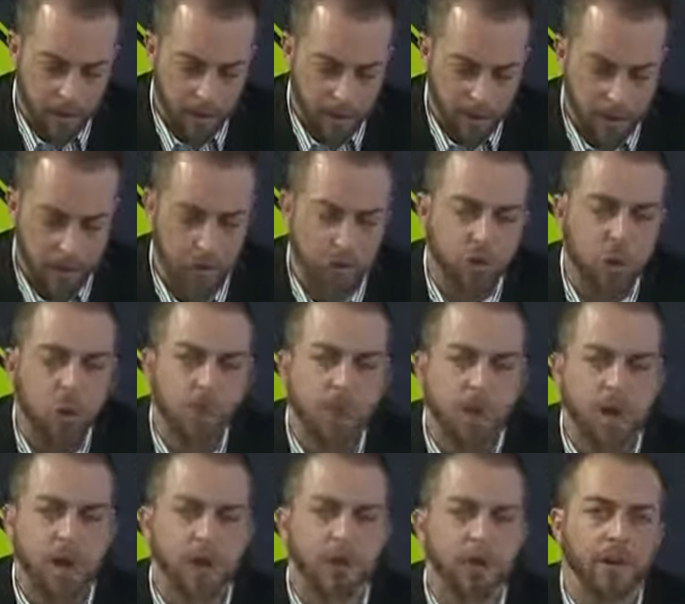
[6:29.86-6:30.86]
as so
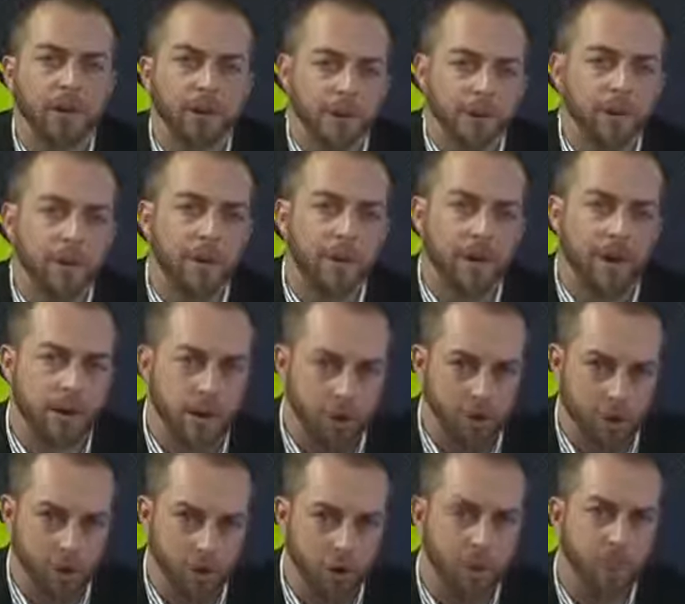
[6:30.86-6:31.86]
many other kids in
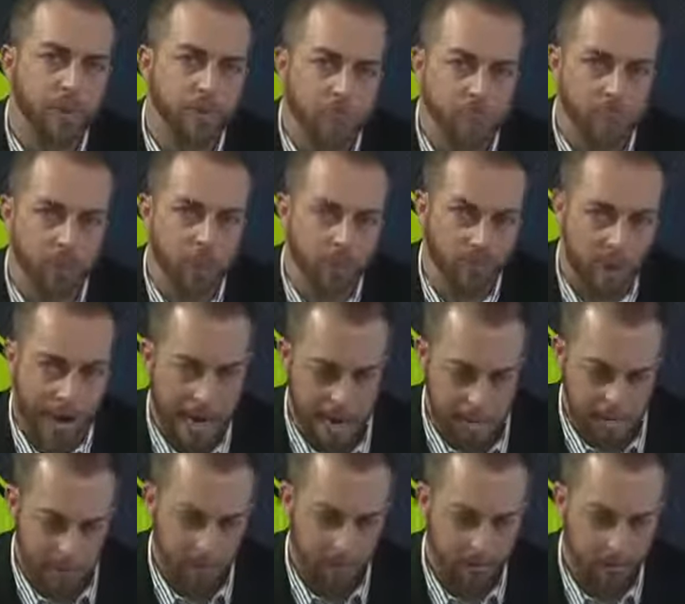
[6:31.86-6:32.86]
America should be doing right
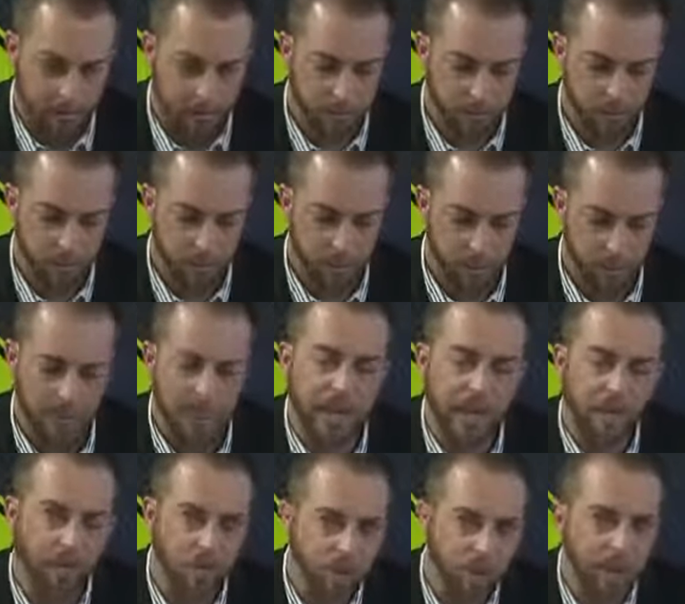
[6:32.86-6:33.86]
now when
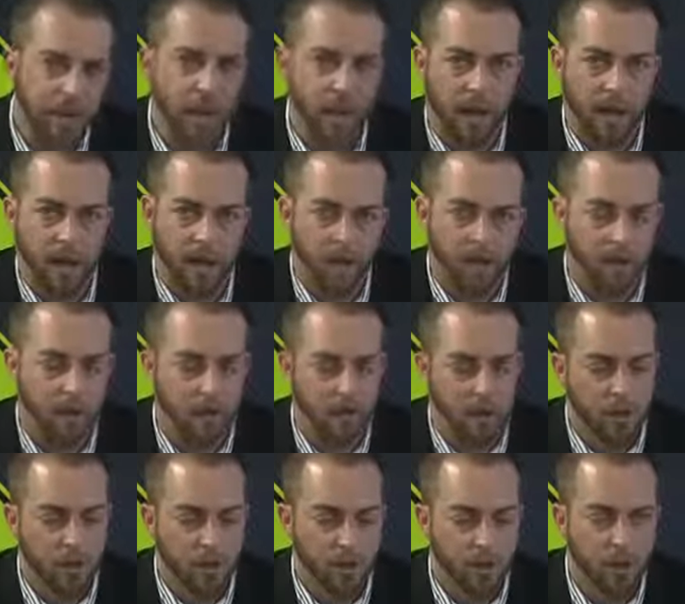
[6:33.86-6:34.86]
they realize
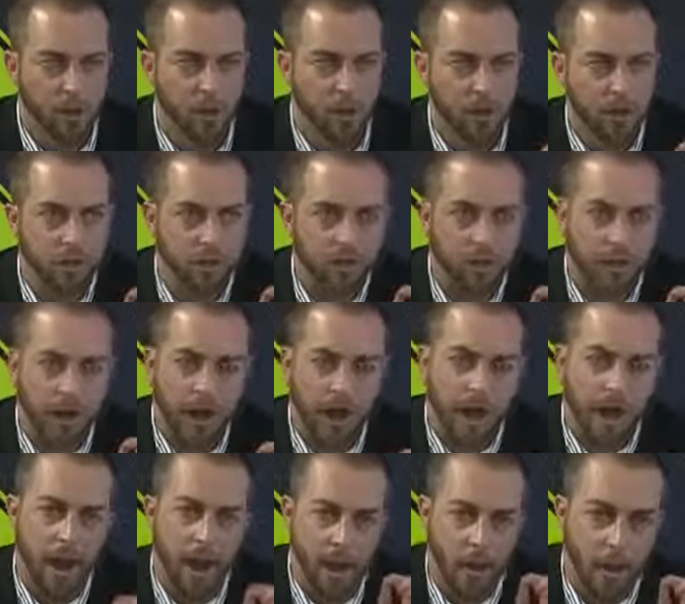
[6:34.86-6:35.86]
just
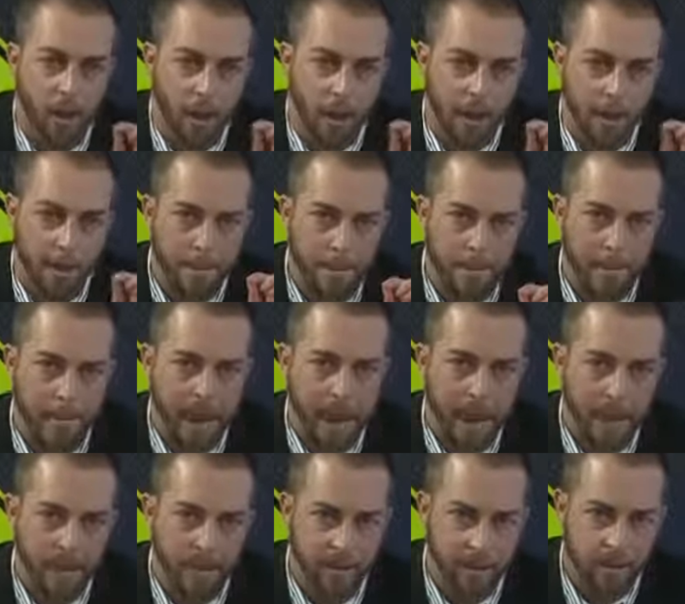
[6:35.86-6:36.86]
how
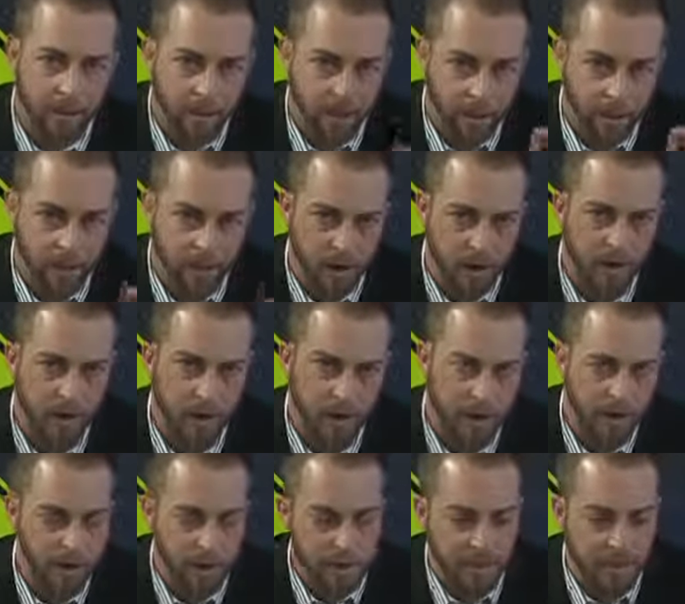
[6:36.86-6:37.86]
badly the
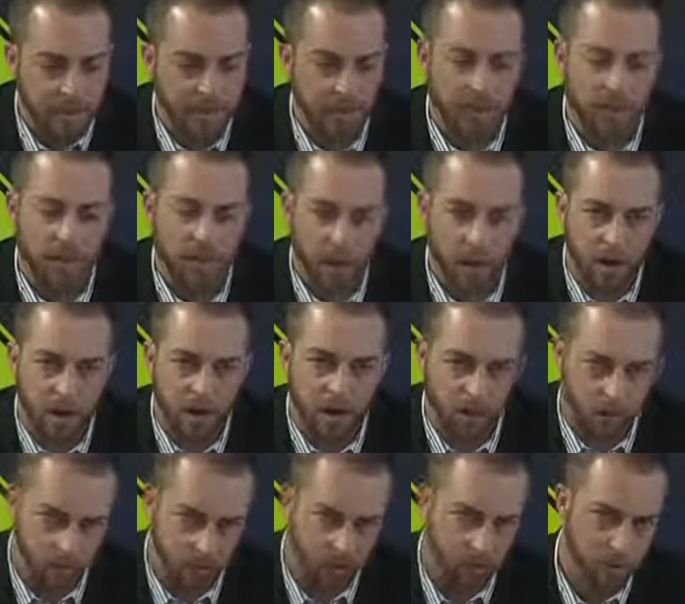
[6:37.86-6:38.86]
government is selling off
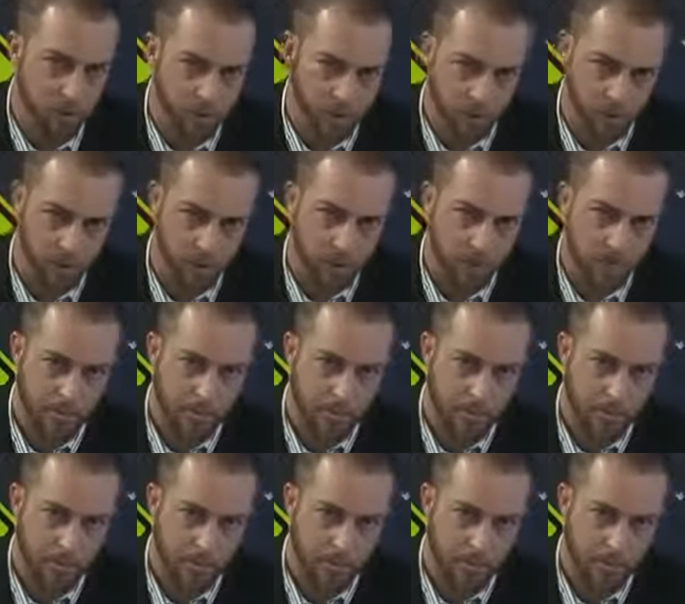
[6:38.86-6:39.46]
your future.